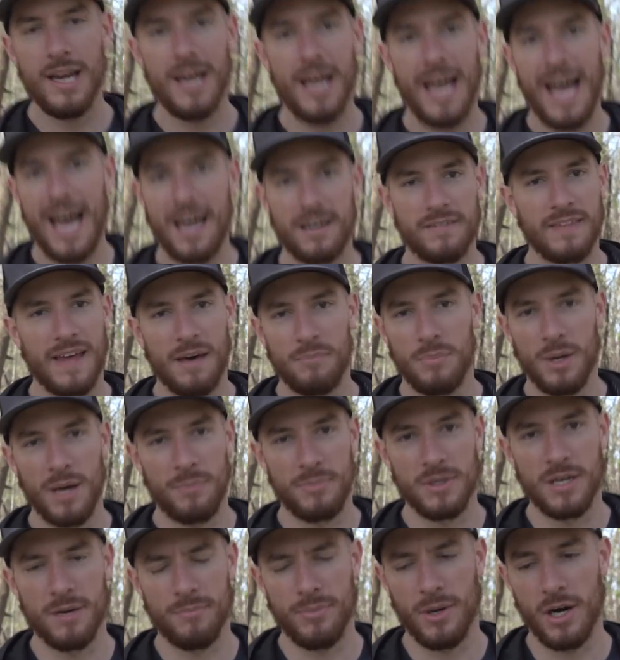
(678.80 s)
hack that
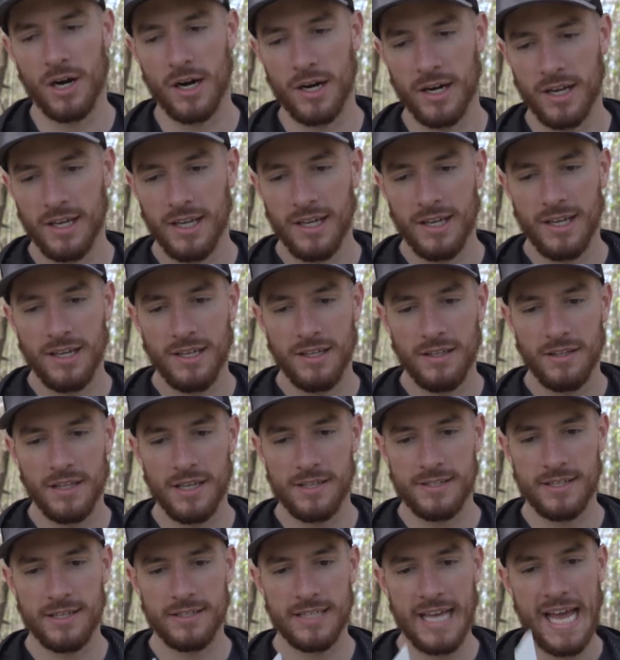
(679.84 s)
puppy apart. Whoa.
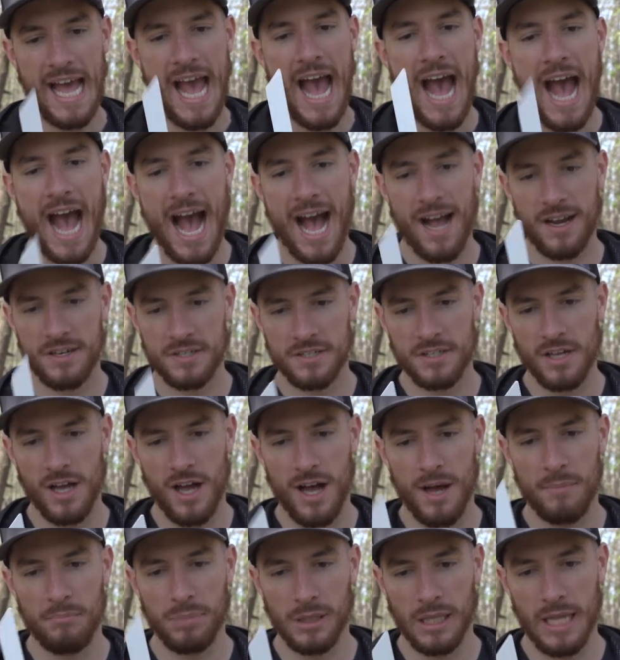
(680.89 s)
This is a
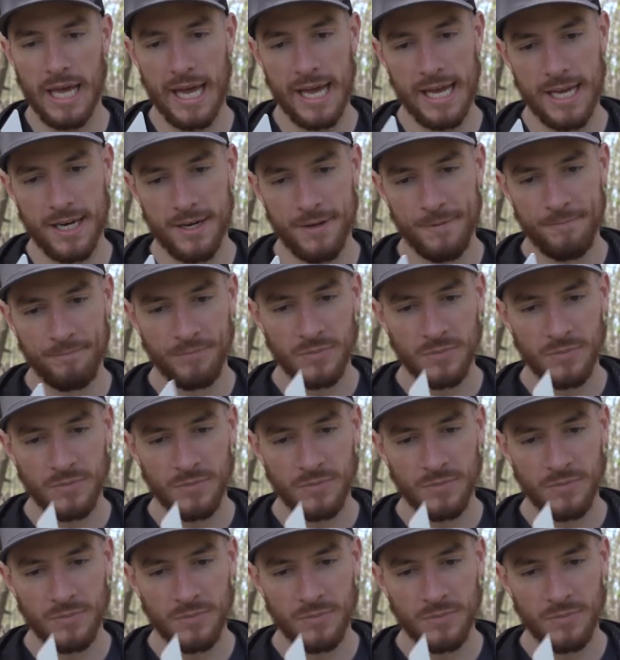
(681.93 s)
hacksaw blade.